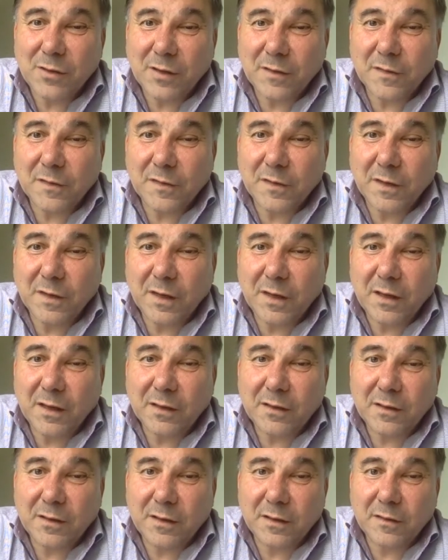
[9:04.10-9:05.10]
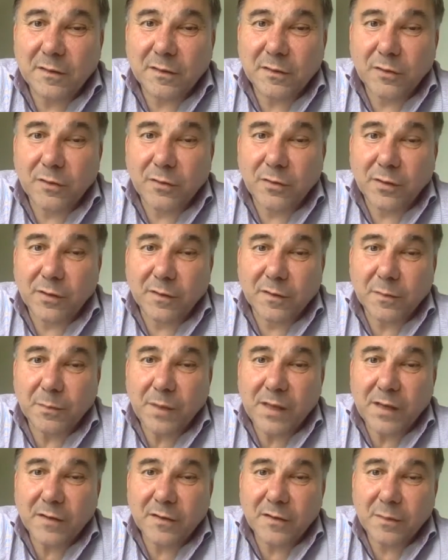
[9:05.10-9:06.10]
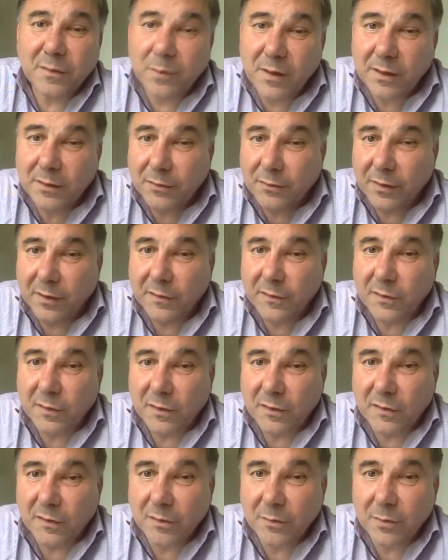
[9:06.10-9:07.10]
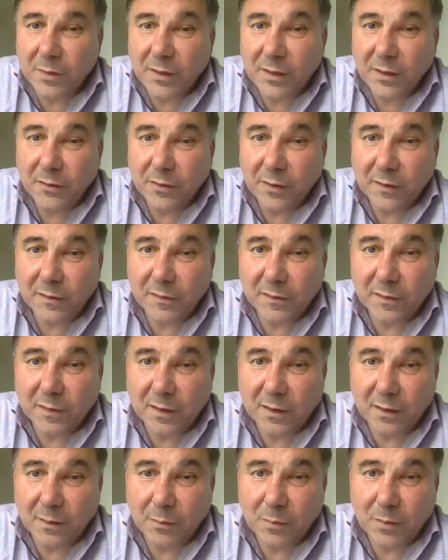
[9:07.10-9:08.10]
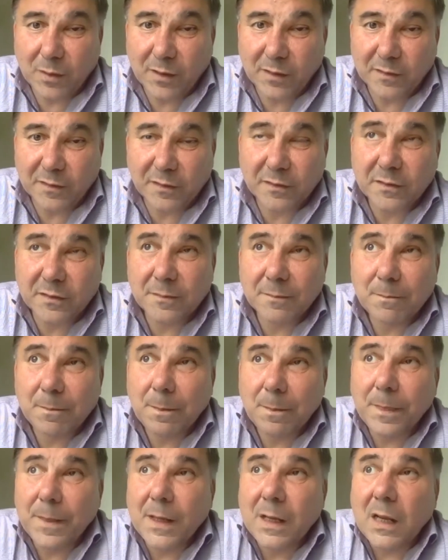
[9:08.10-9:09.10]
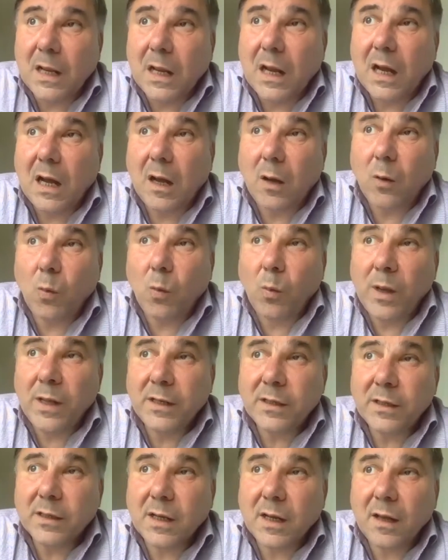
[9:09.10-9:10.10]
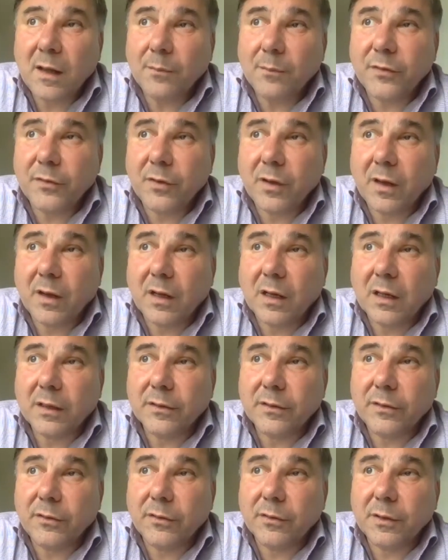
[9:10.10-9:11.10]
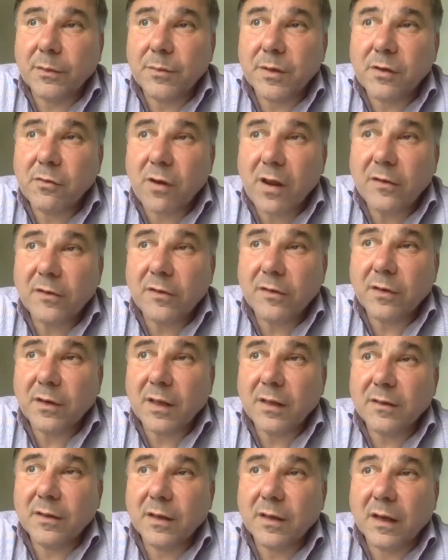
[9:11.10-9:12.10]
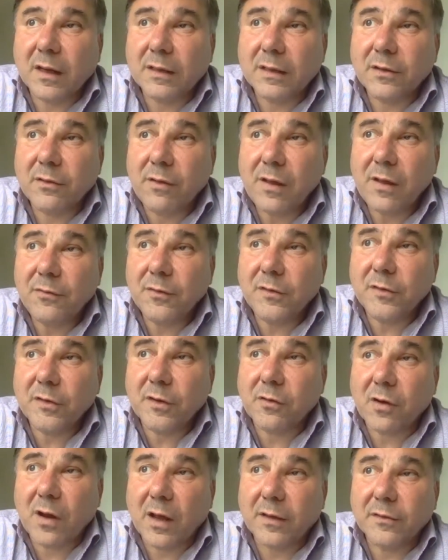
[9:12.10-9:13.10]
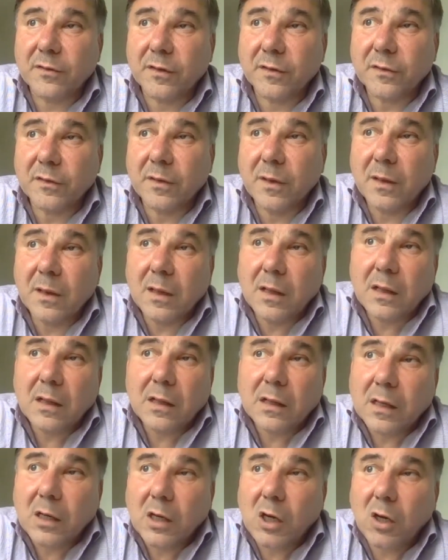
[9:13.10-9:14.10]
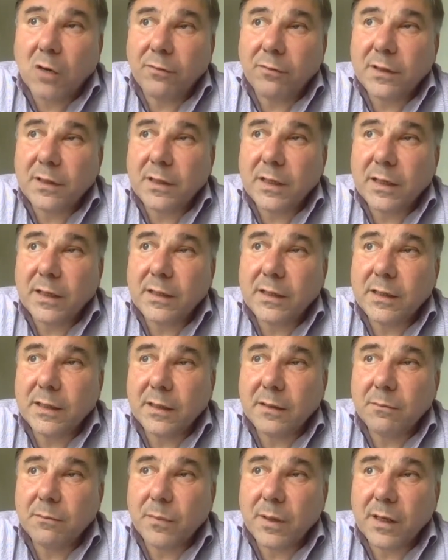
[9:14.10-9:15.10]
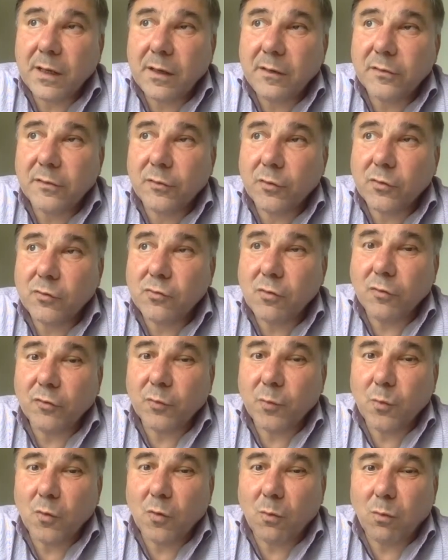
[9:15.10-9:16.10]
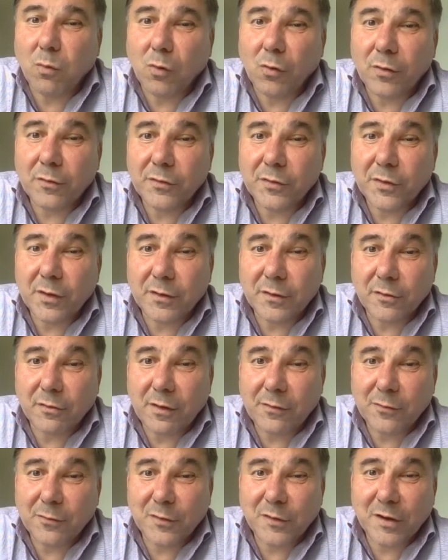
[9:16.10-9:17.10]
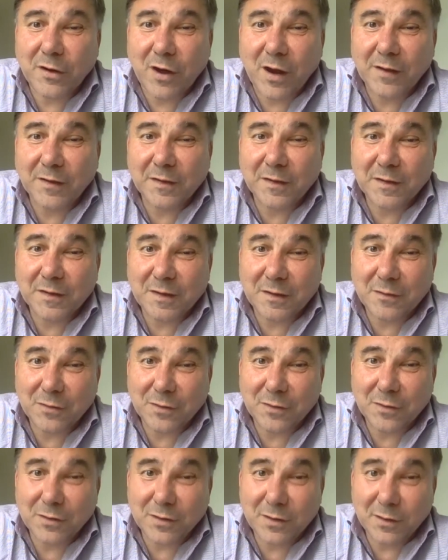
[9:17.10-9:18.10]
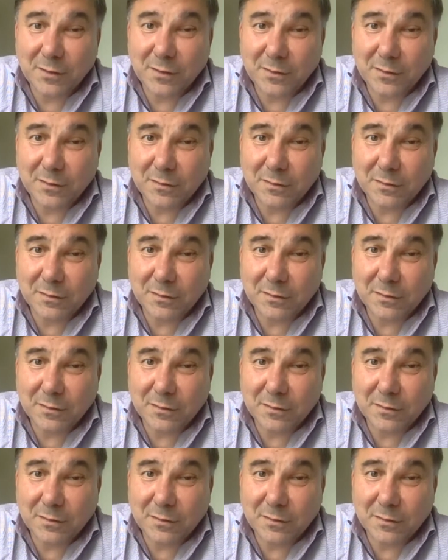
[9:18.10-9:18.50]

can see this during the Spanish debate, you can see in Germany, you can see in other places. Uh, when it comes uh, uh, to the migration and uh, the refugee crisis, COVID-19 managed to close more borders than the refugee crisis ever did.